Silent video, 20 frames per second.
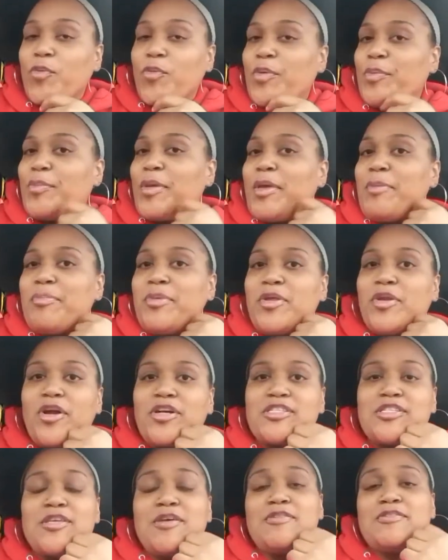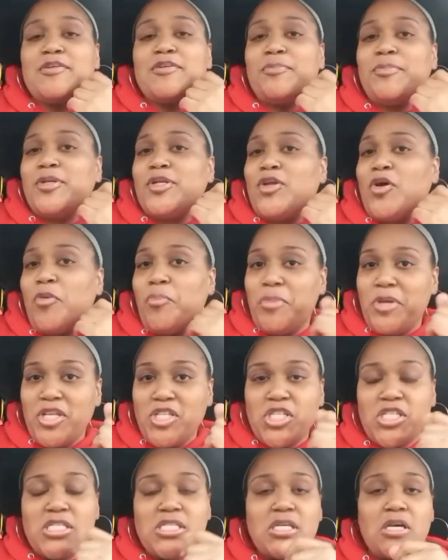We may beat ourselves up, but don't
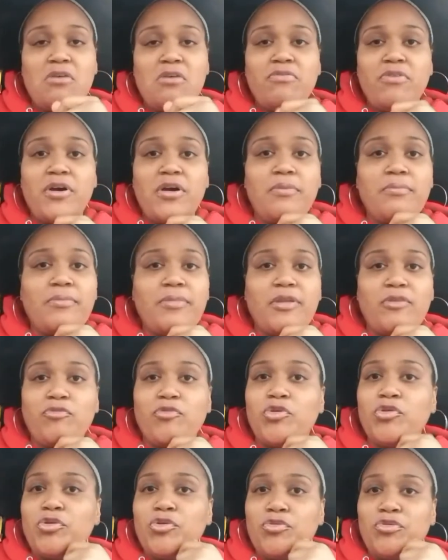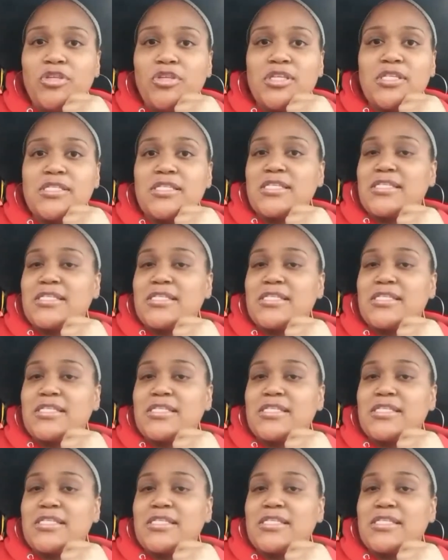beat yourself up if you do this,